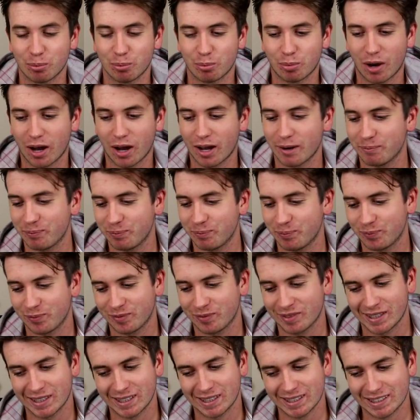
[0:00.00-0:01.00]
But
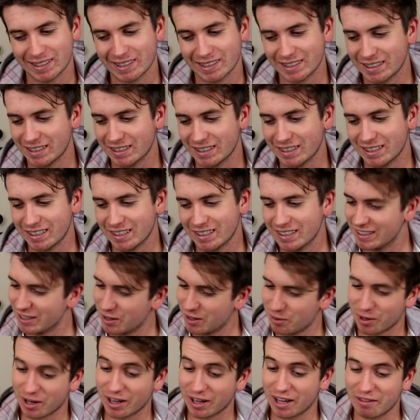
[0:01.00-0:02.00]

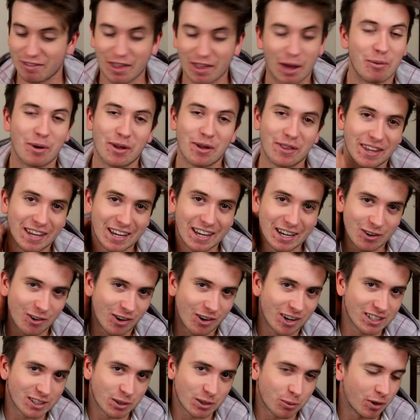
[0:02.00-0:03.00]
I'm going to leave that one there,
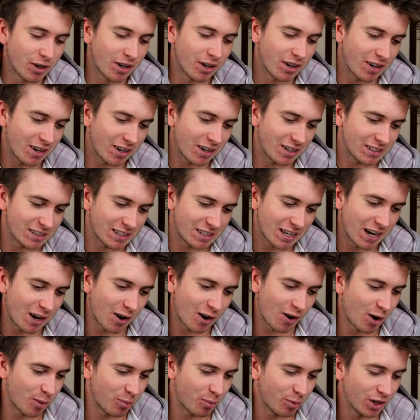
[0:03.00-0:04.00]
guys. I want to say
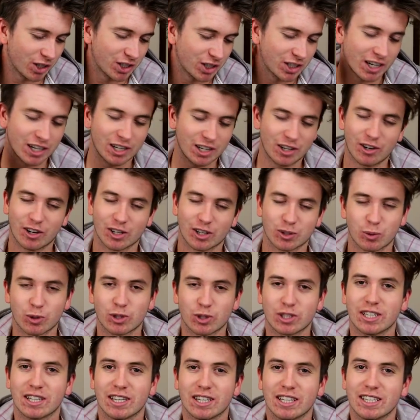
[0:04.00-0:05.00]
I appreciate you guys
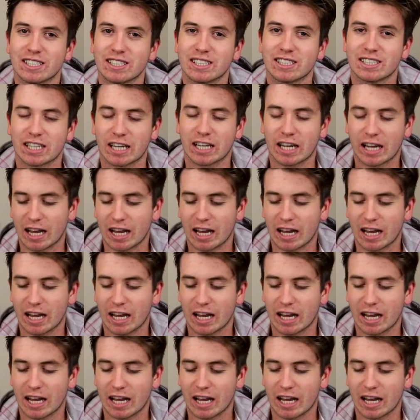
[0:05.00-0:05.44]
watching this.